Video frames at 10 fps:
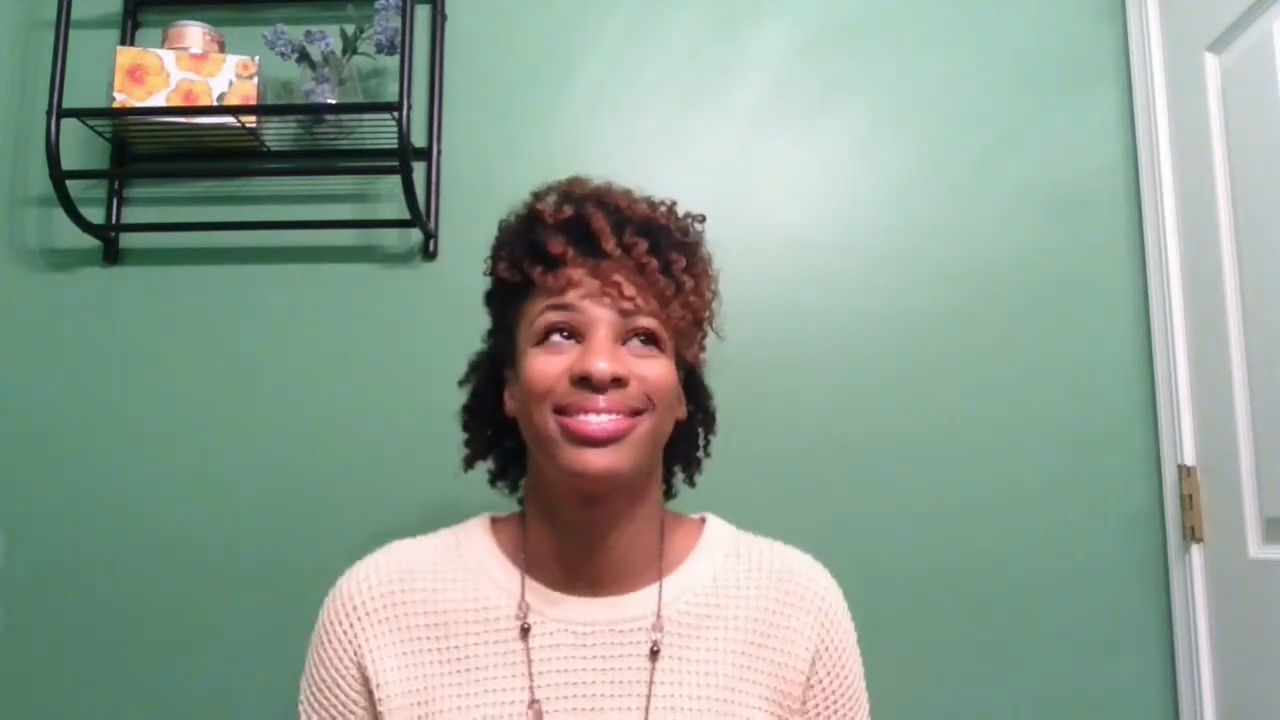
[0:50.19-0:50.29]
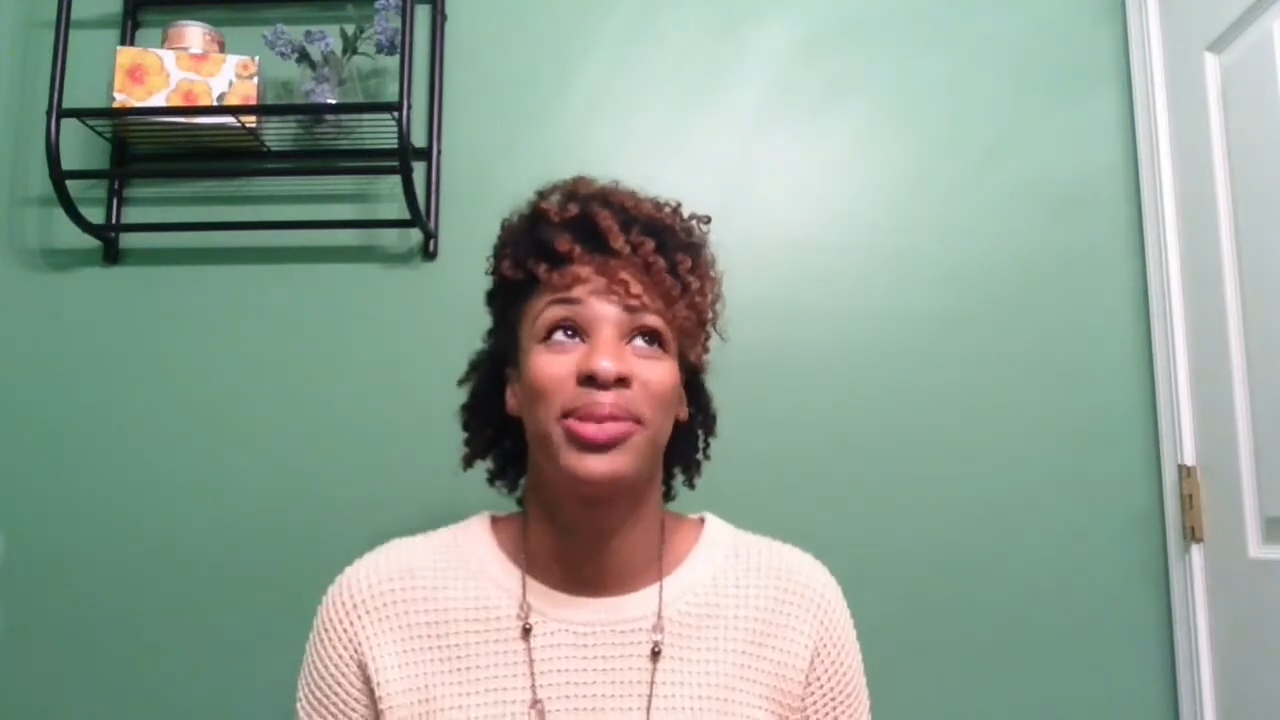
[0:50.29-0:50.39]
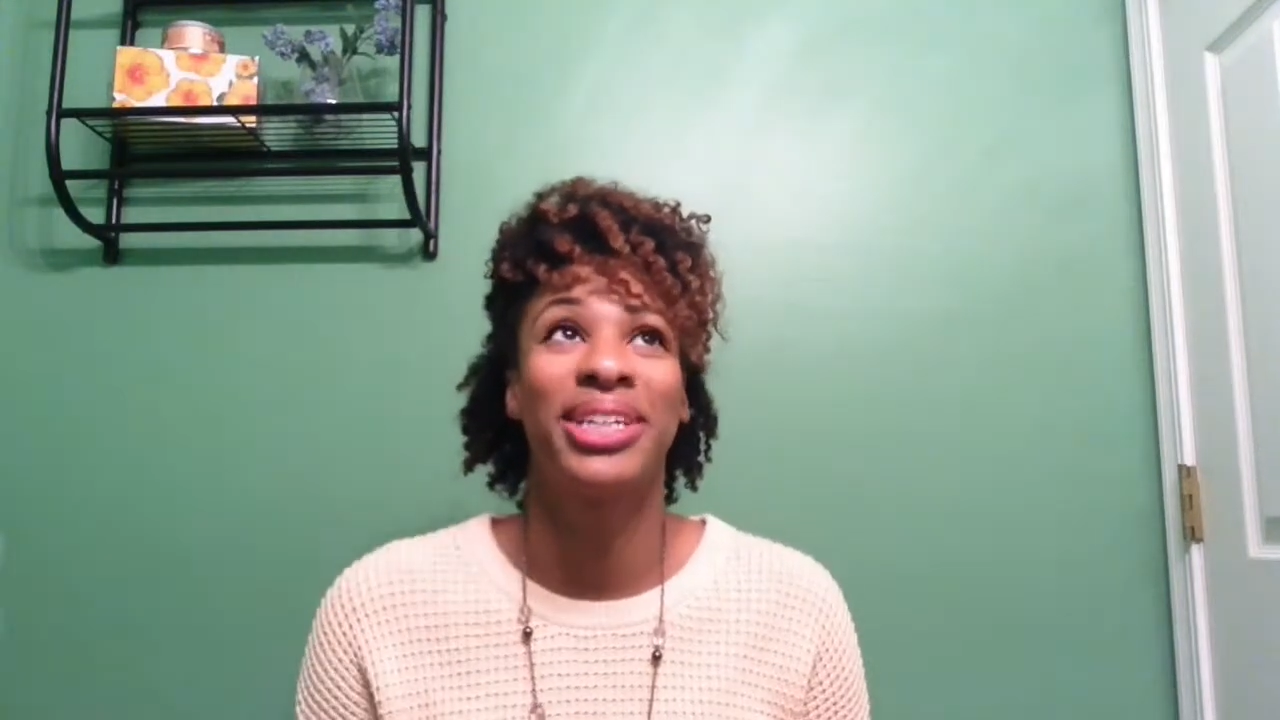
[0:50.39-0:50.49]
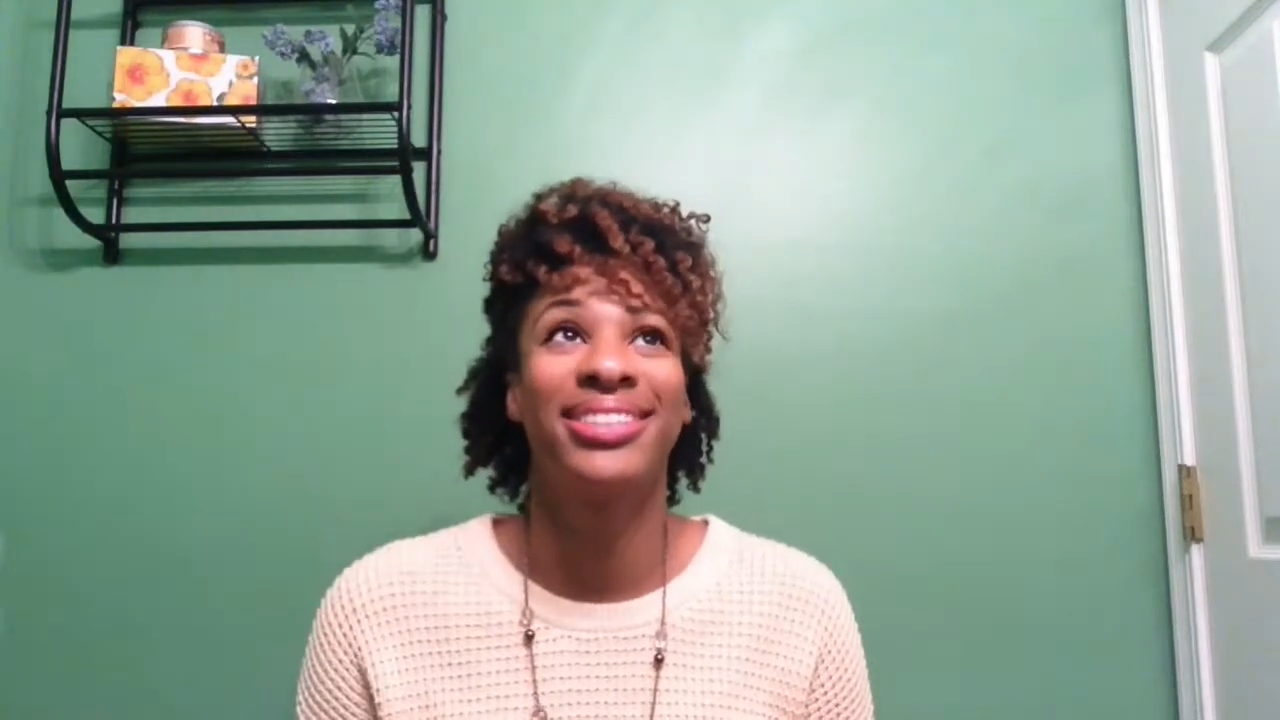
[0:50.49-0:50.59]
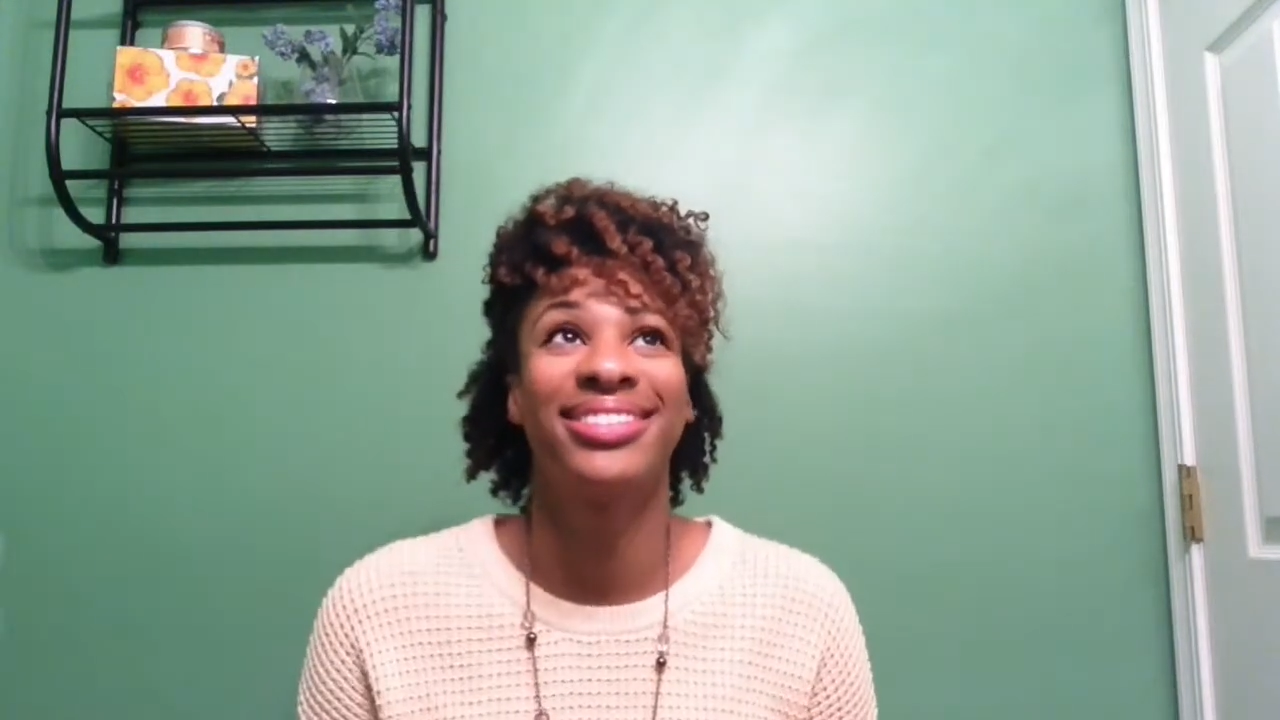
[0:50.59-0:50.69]

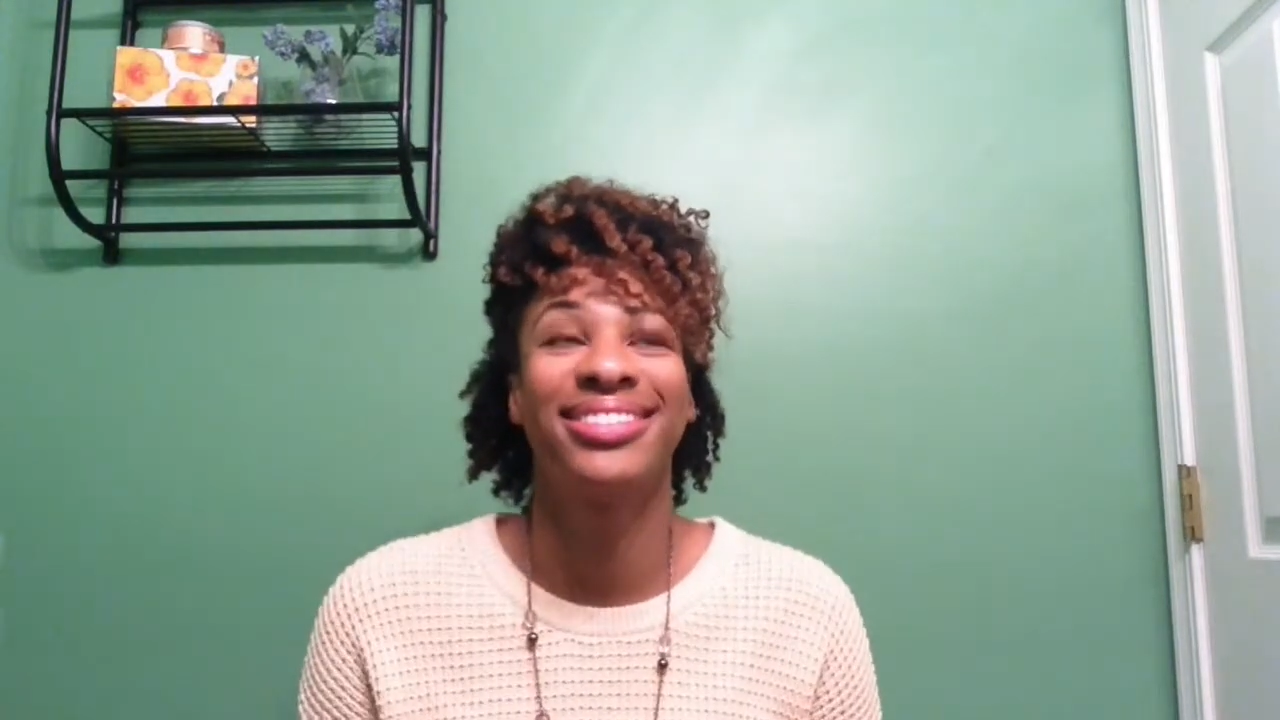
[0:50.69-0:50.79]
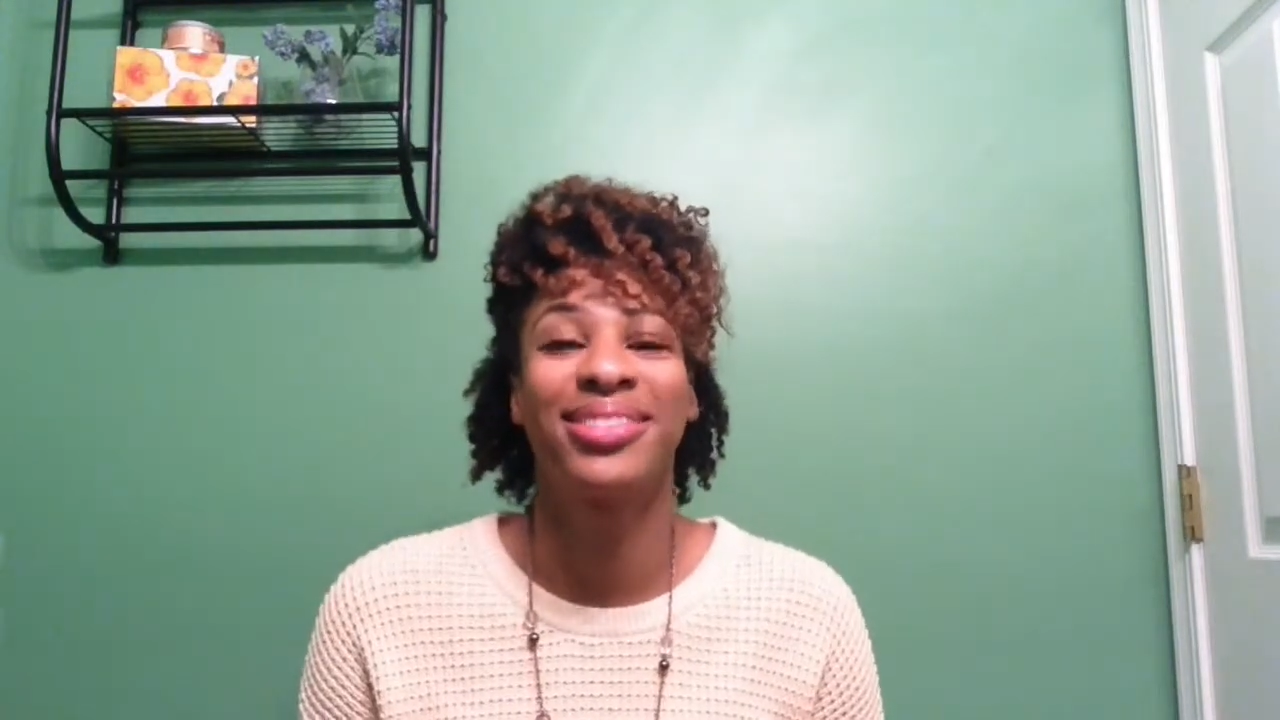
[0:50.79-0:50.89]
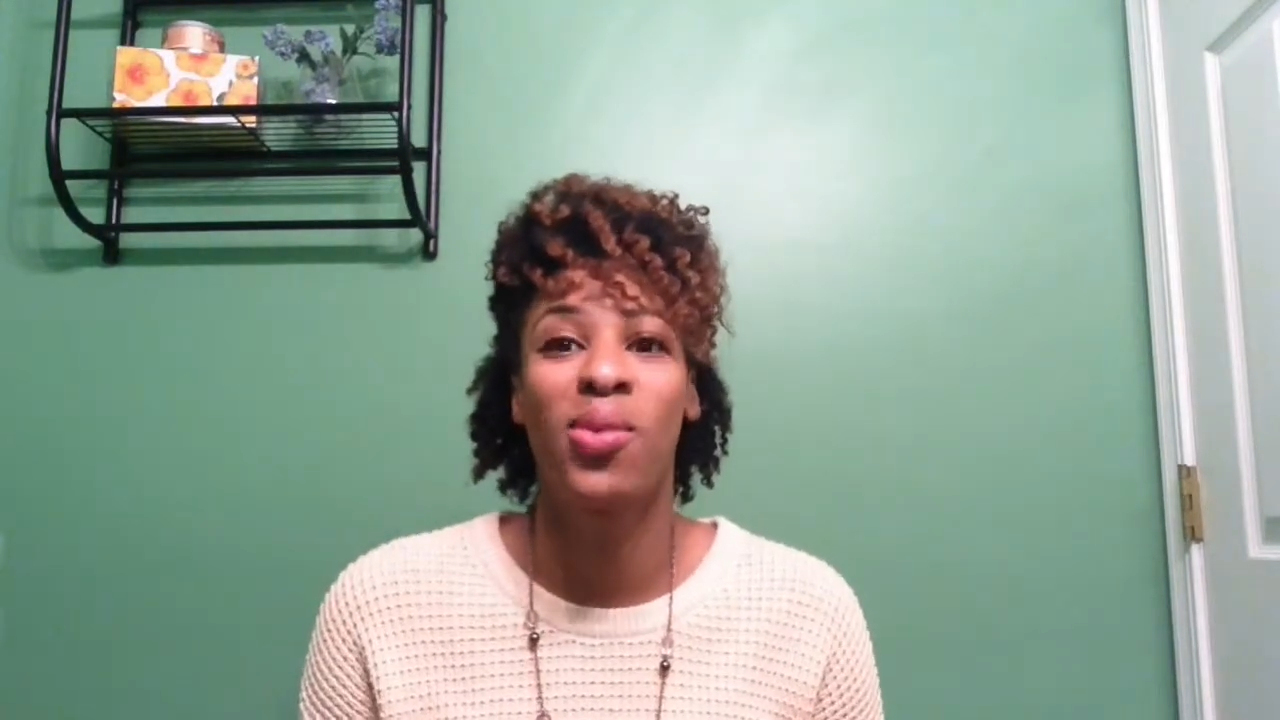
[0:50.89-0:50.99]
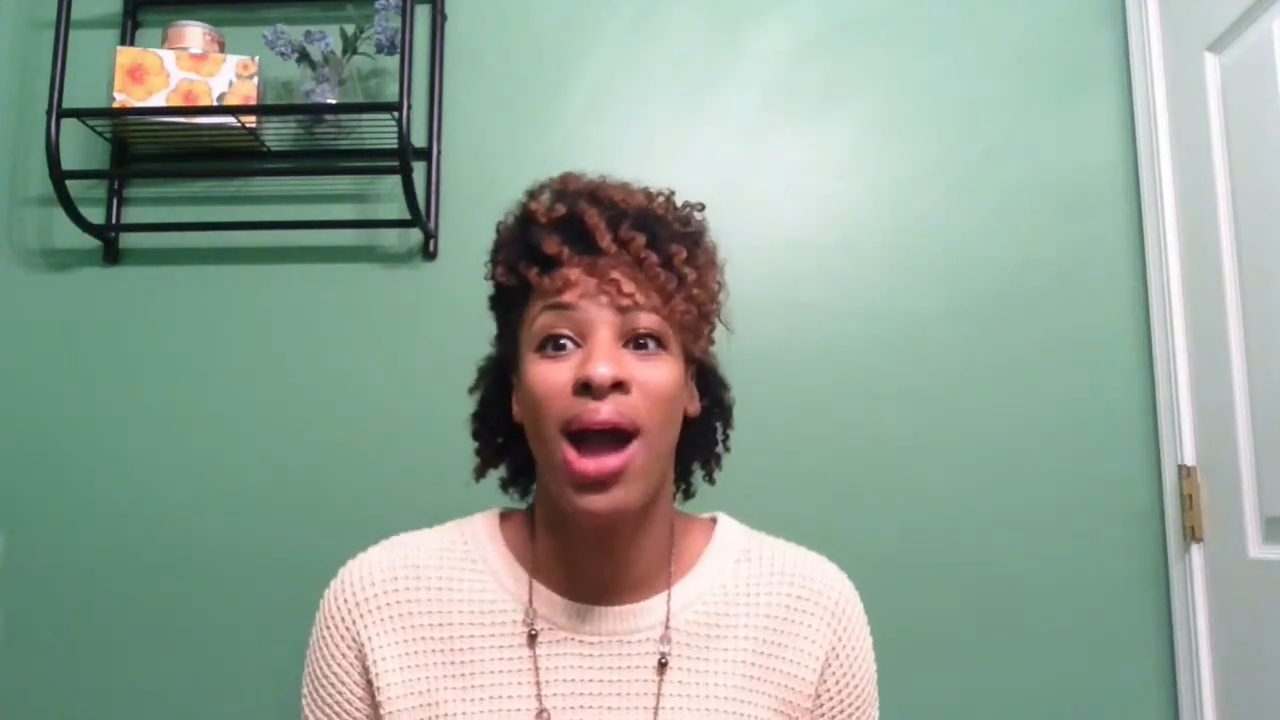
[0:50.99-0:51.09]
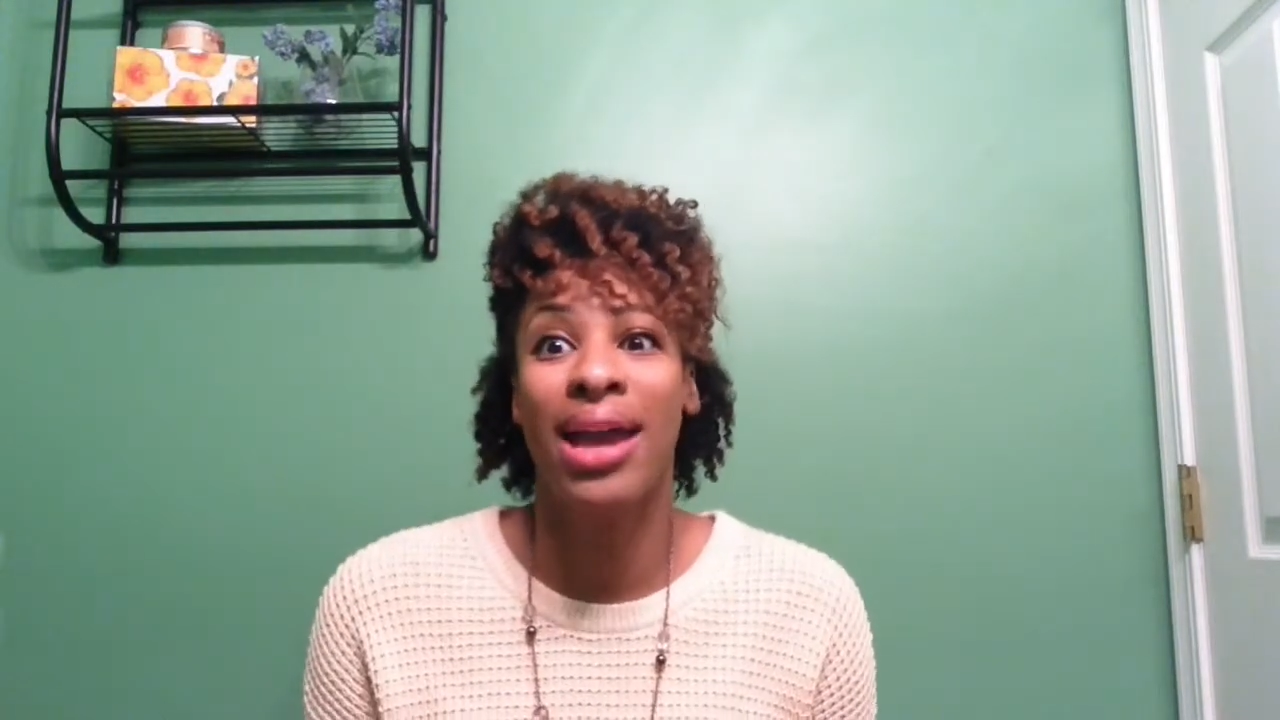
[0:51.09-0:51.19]
Well,
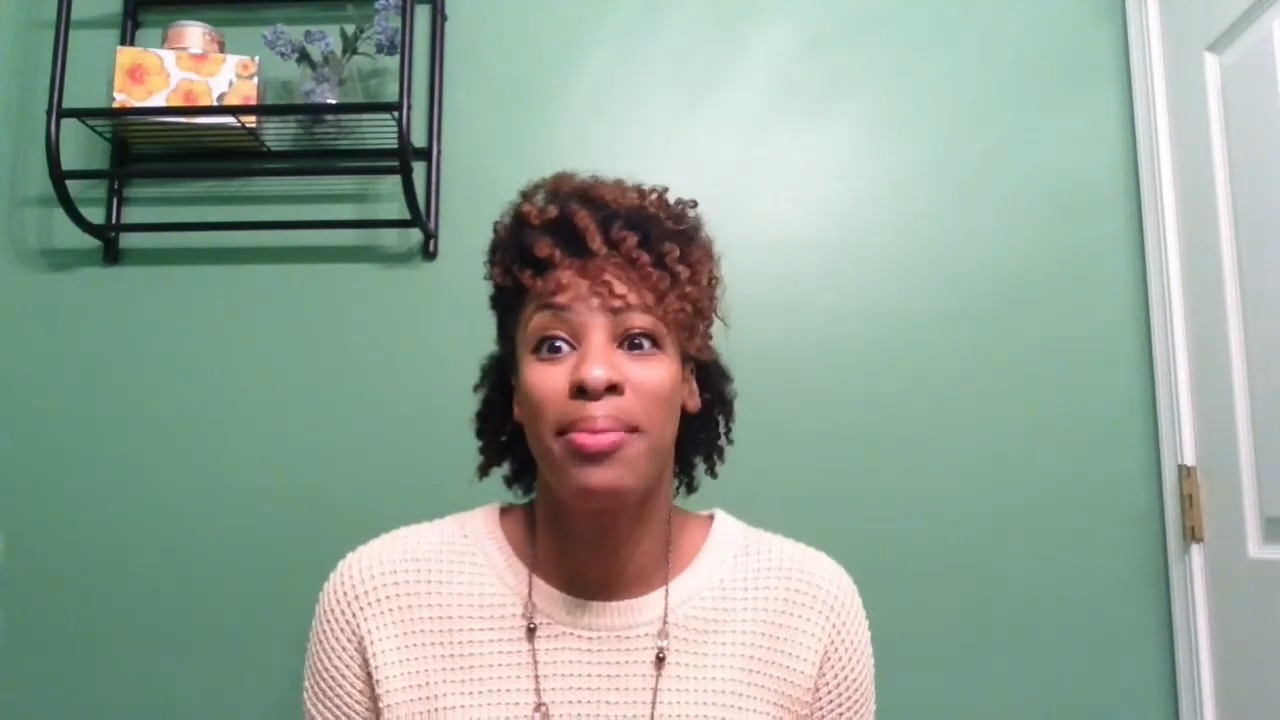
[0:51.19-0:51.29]
why